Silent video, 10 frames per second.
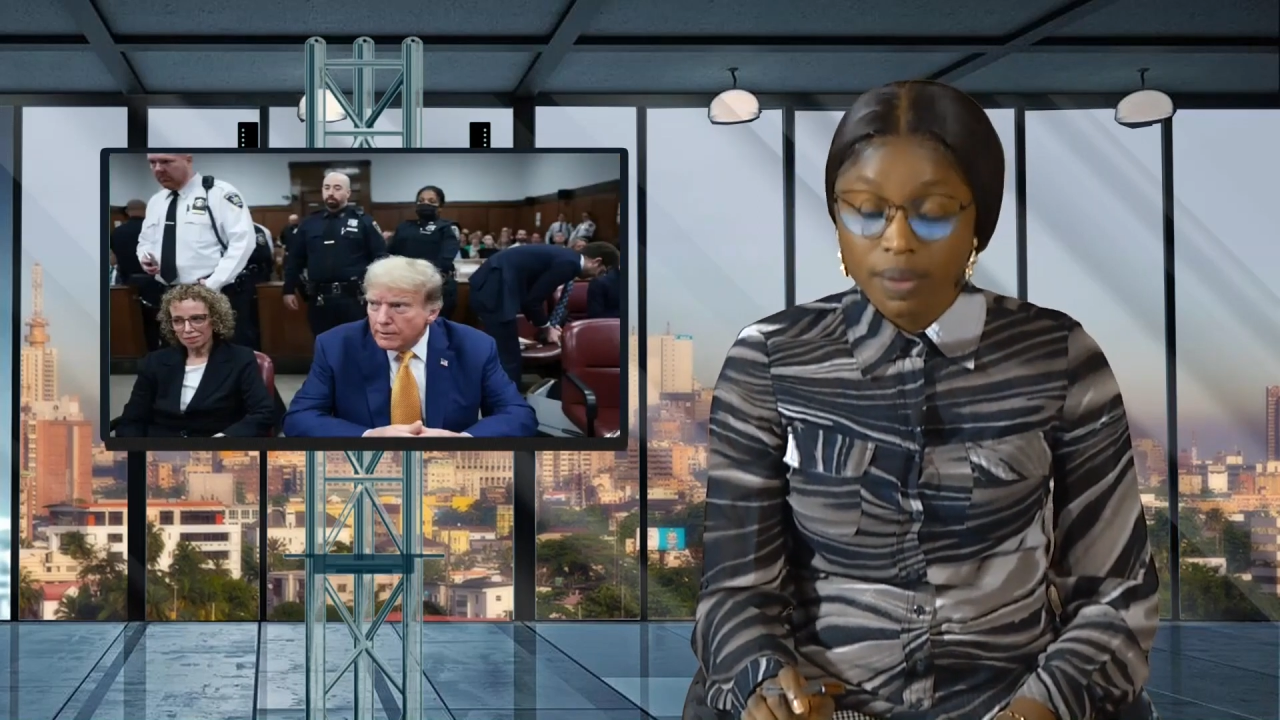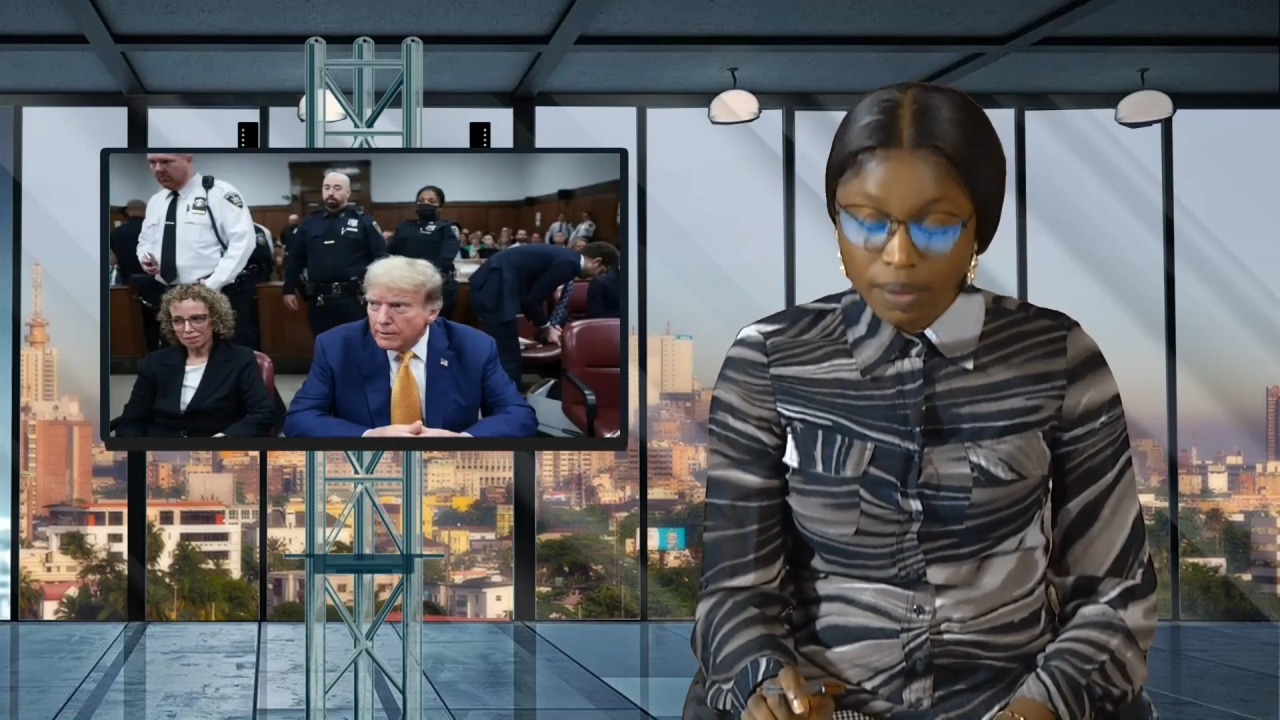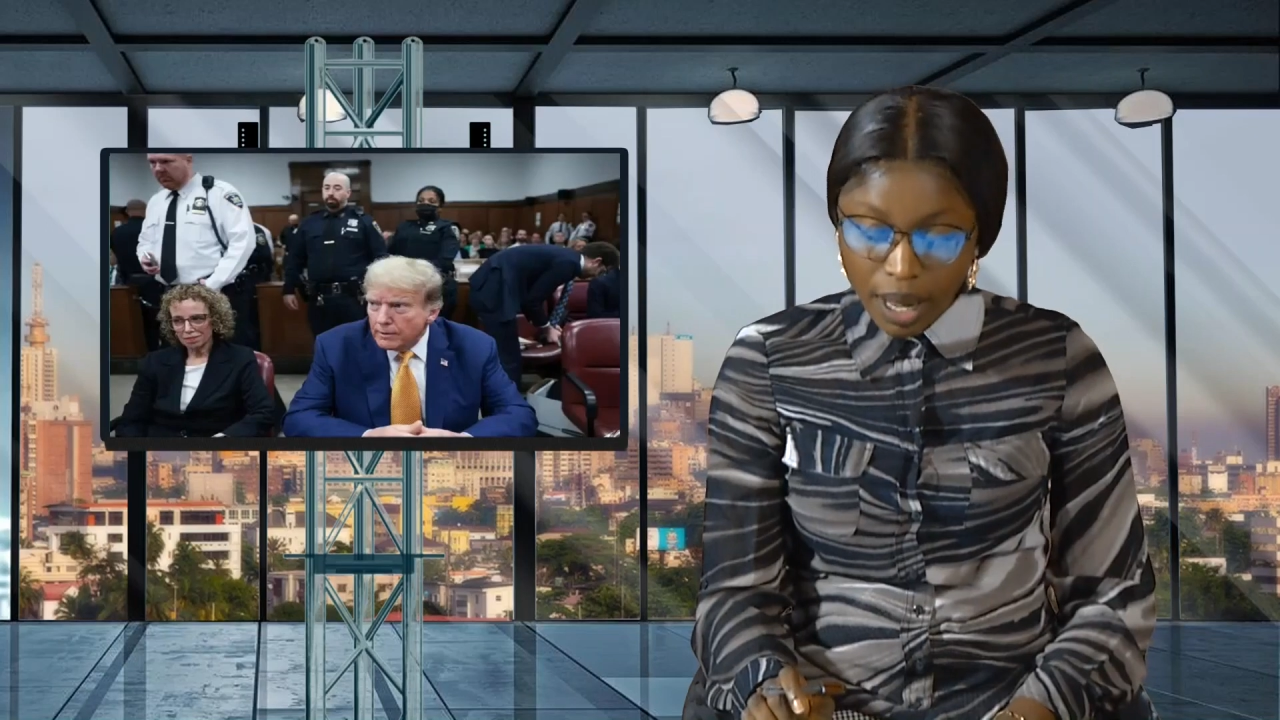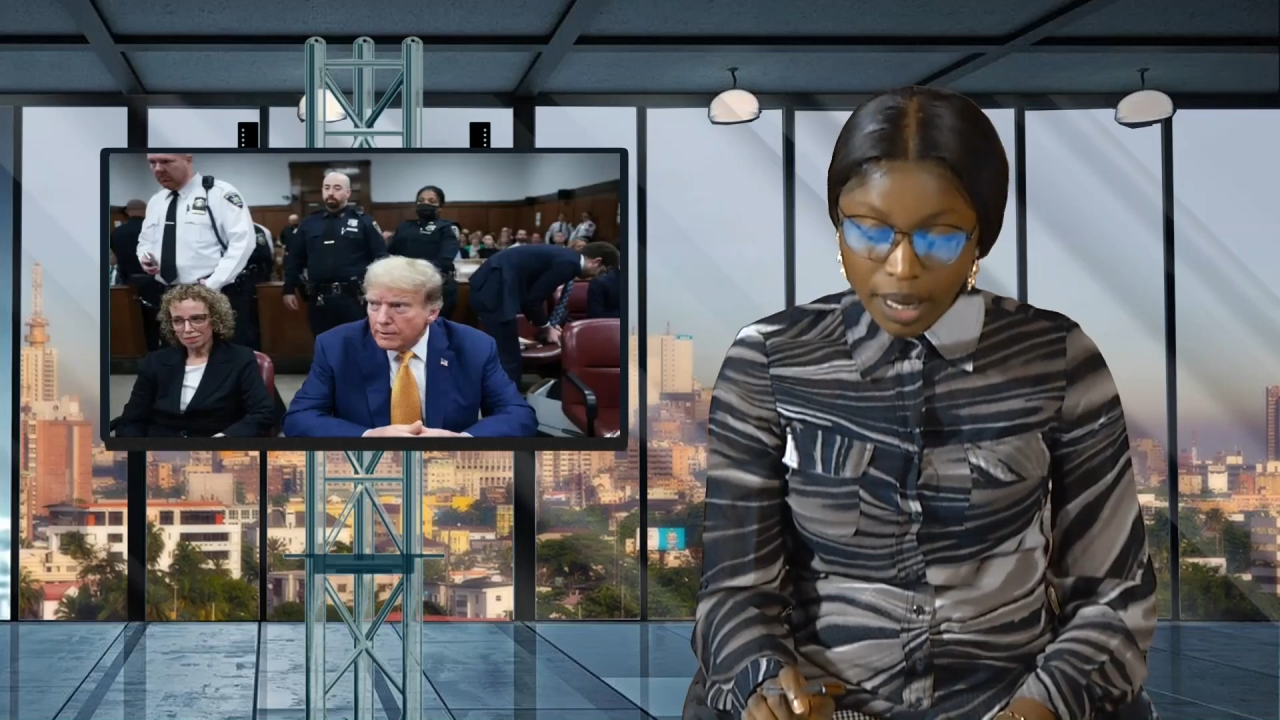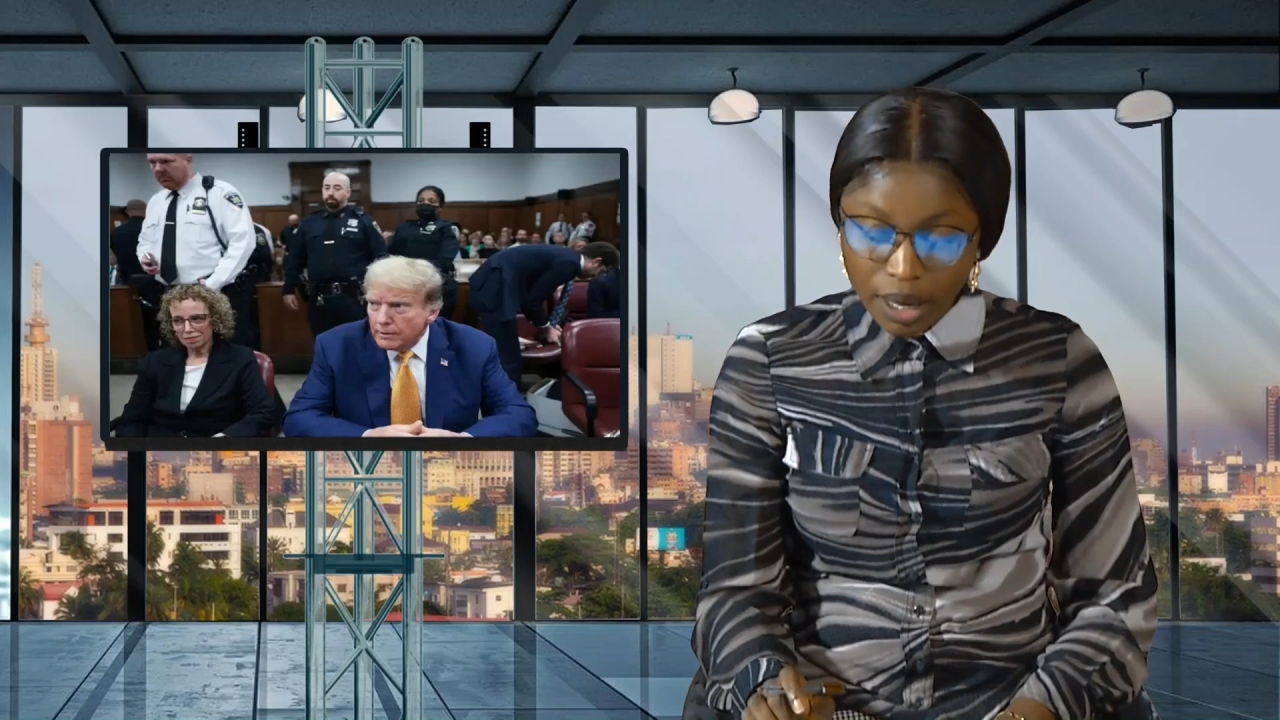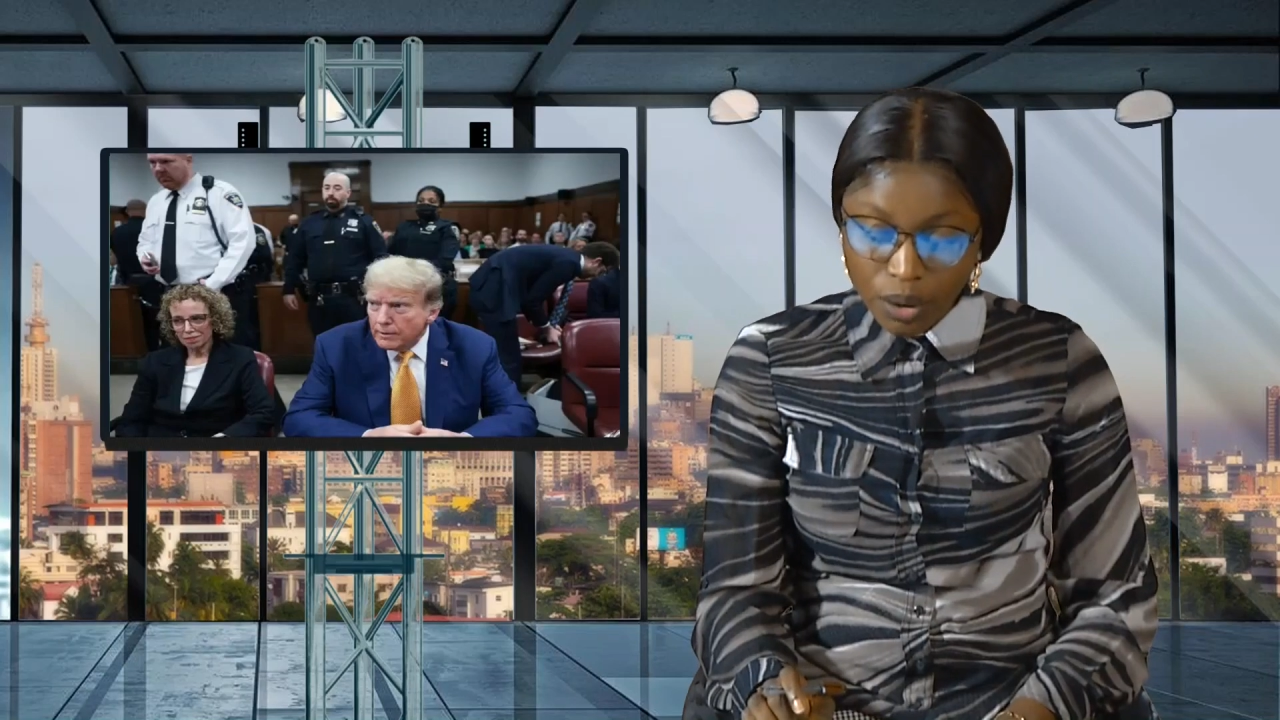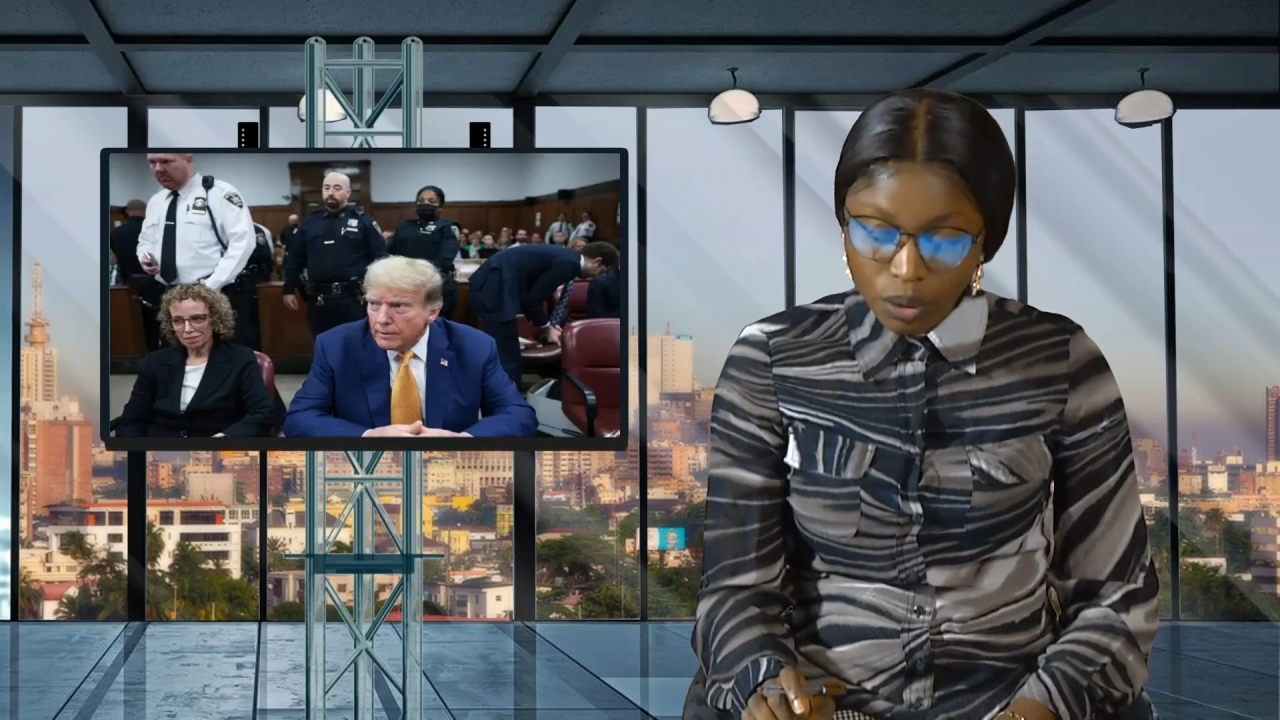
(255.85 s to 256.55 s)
that he